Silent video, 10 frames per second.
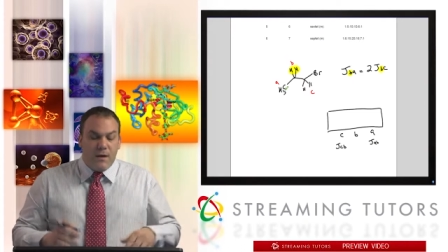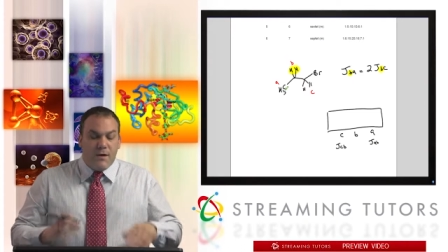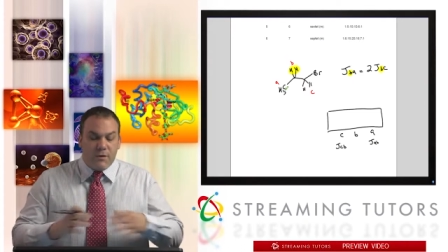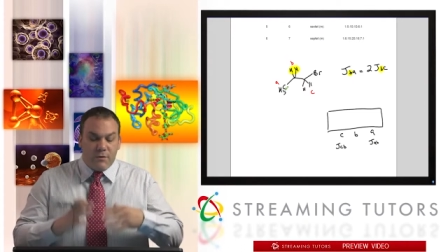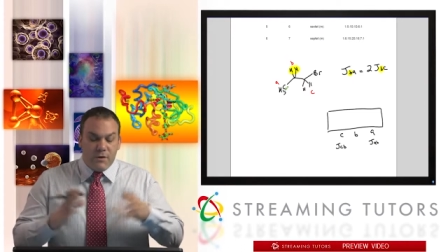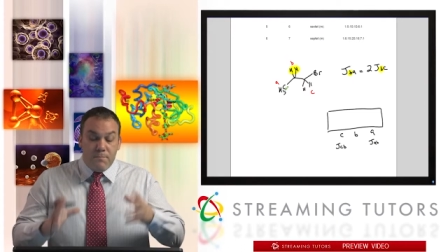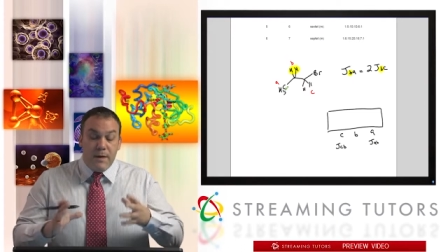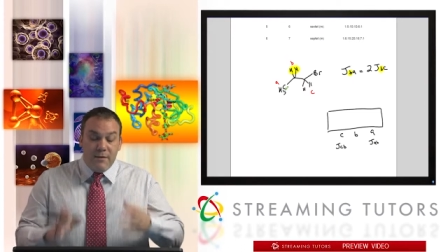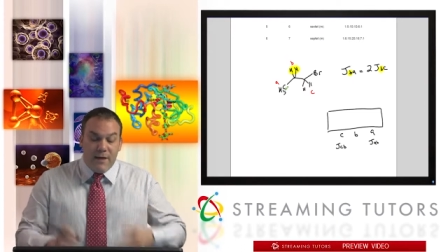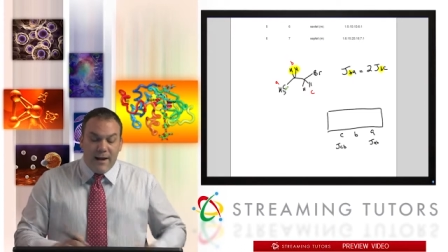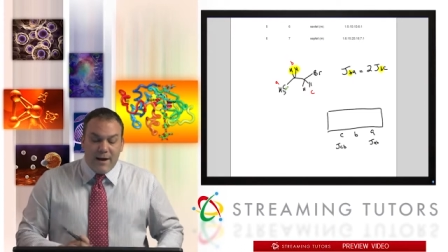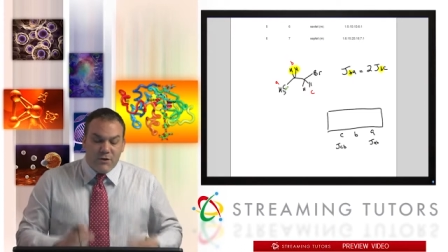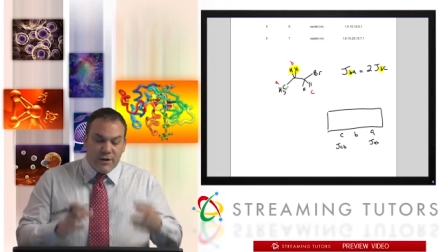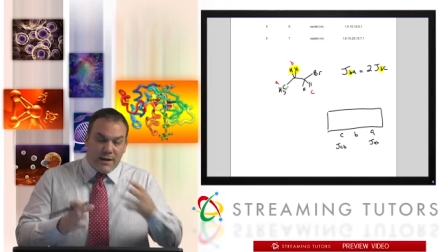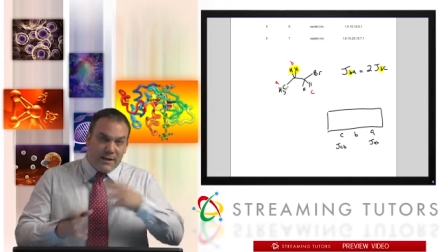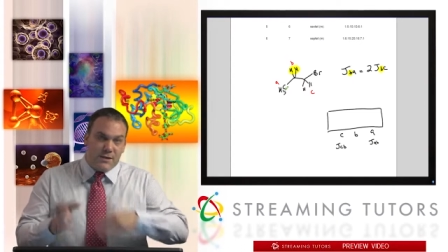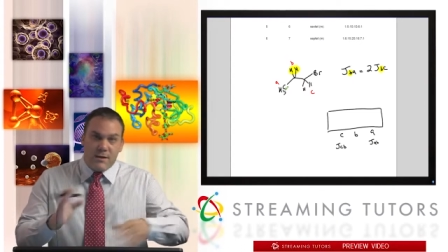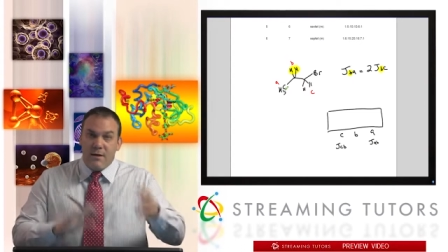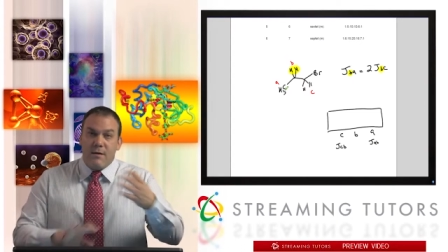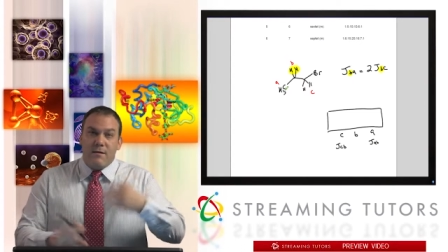So it's B that actually
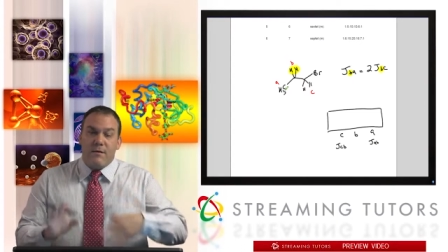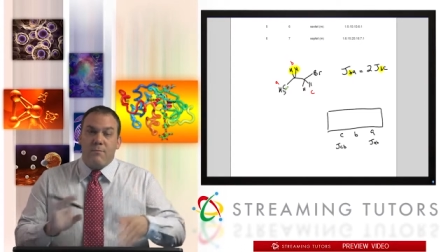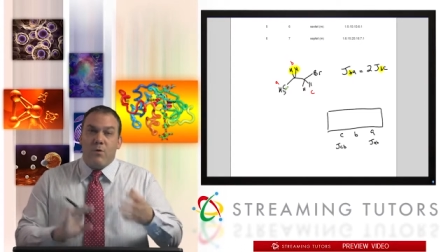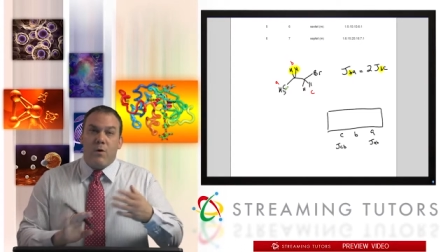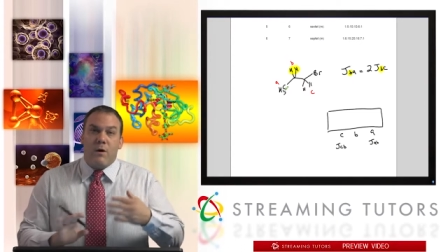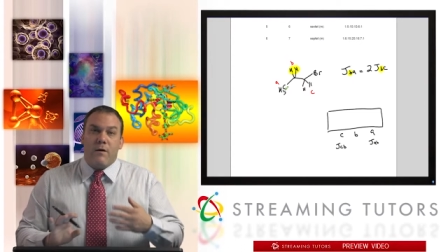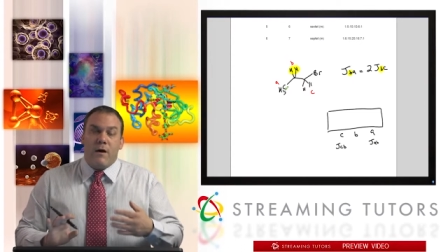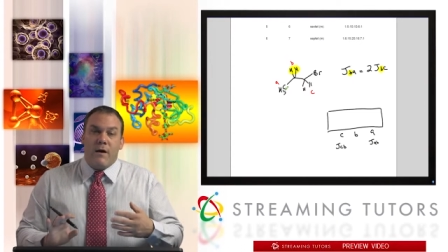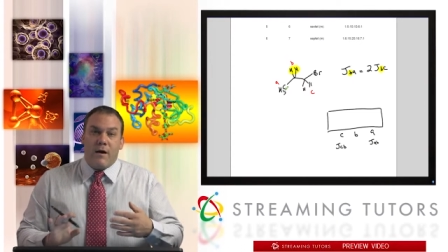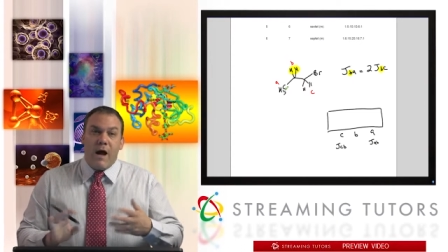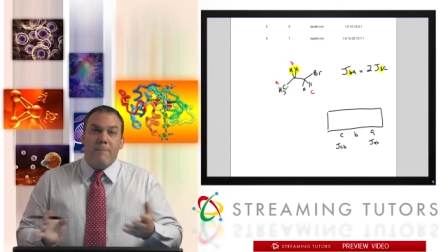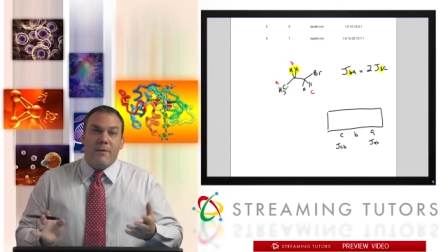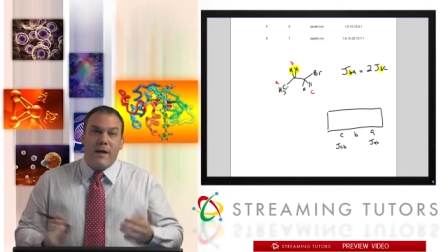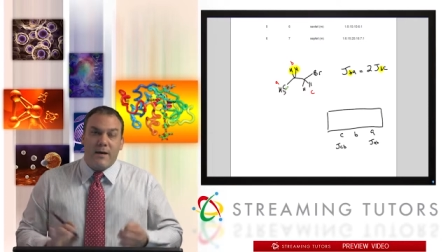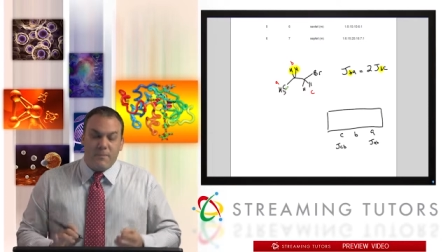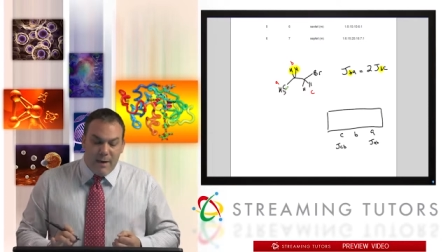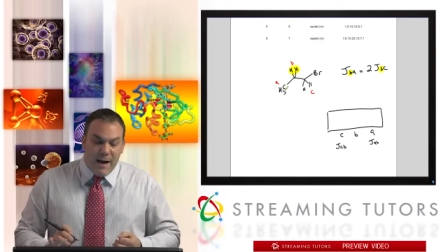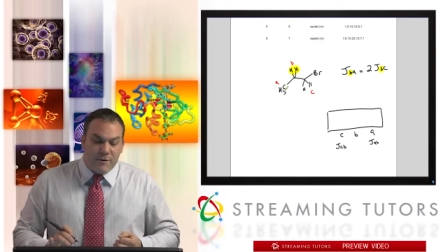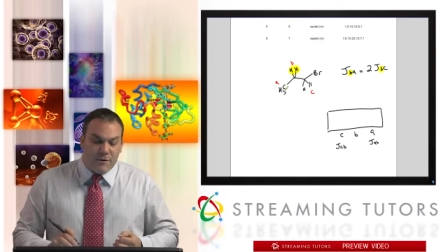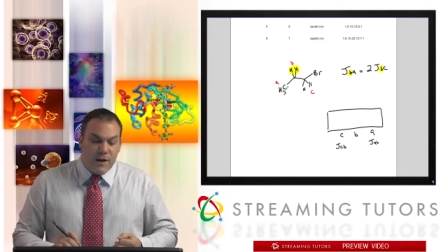gets the more uh, complicated
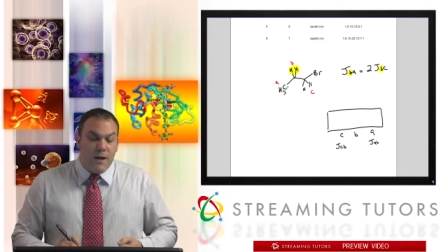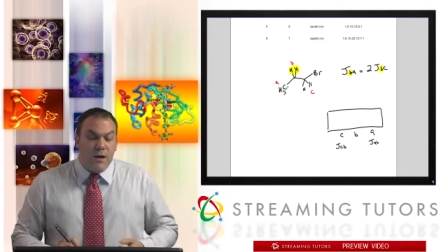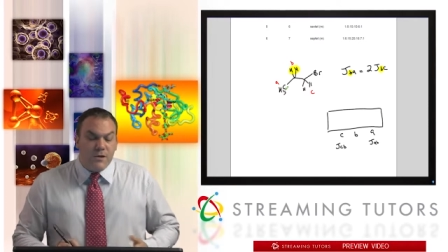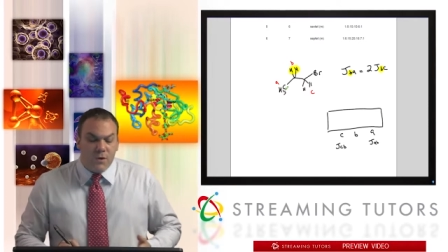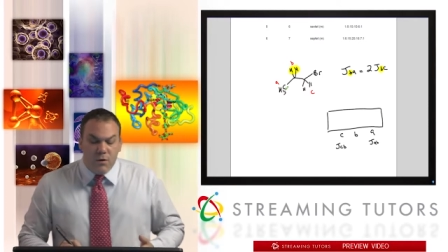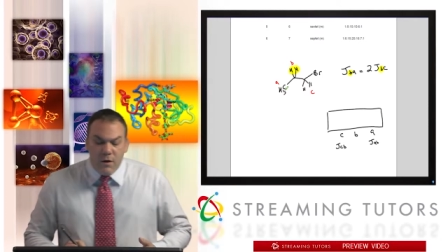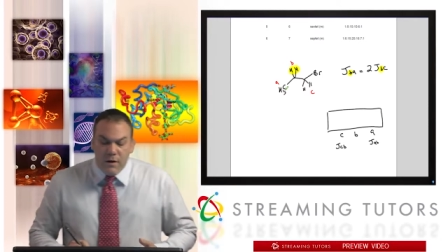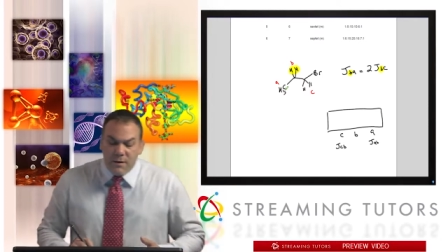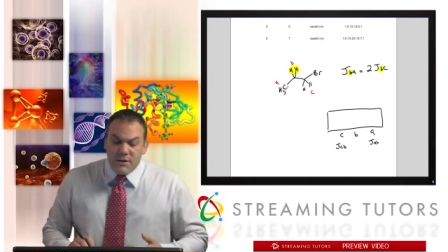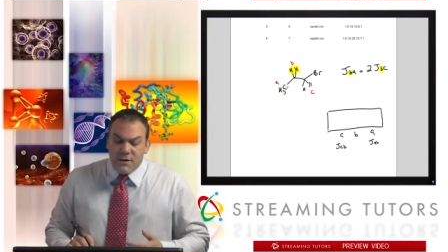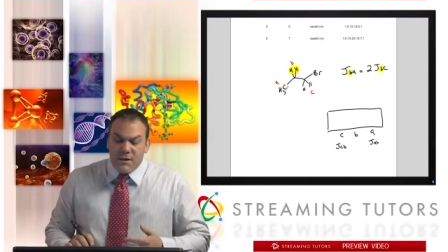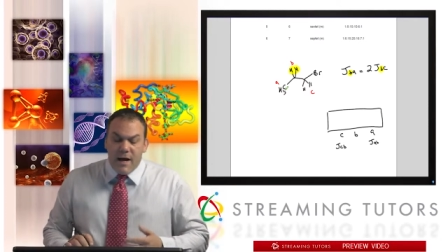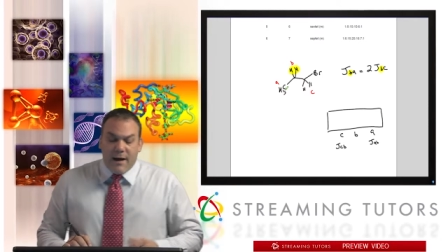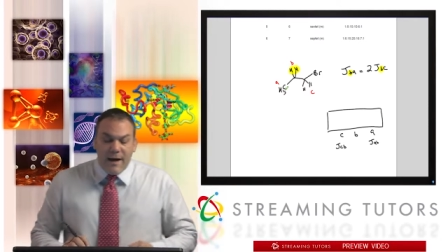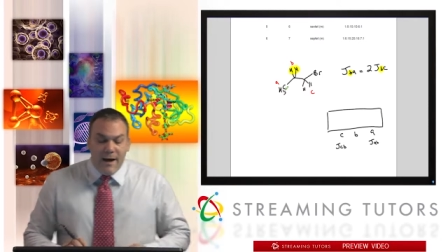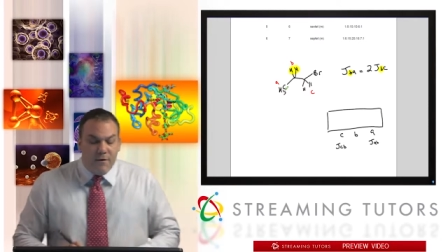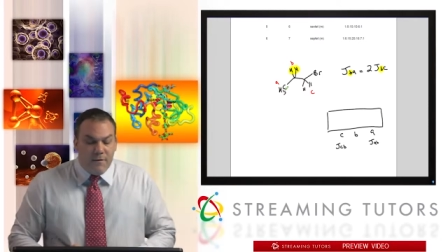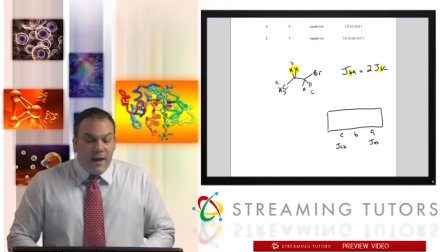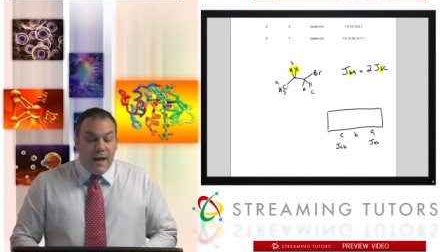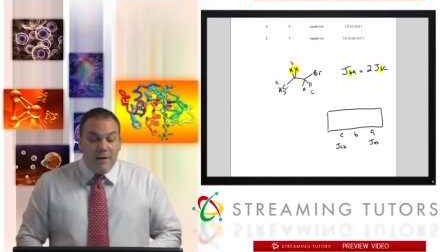pattern. So let's just knock out
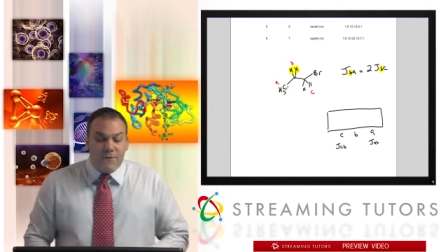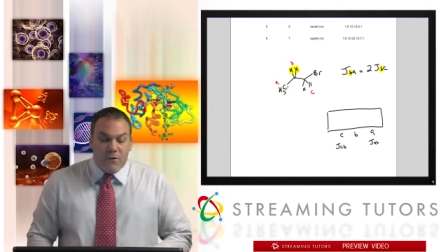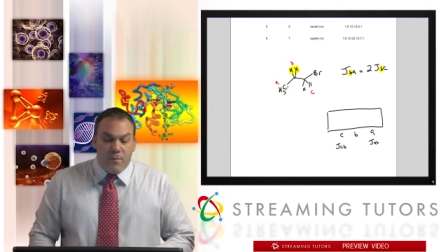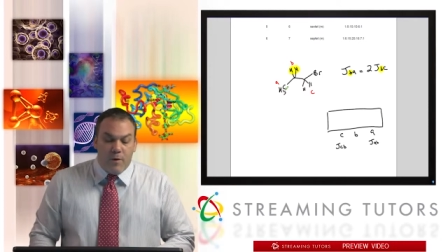A for a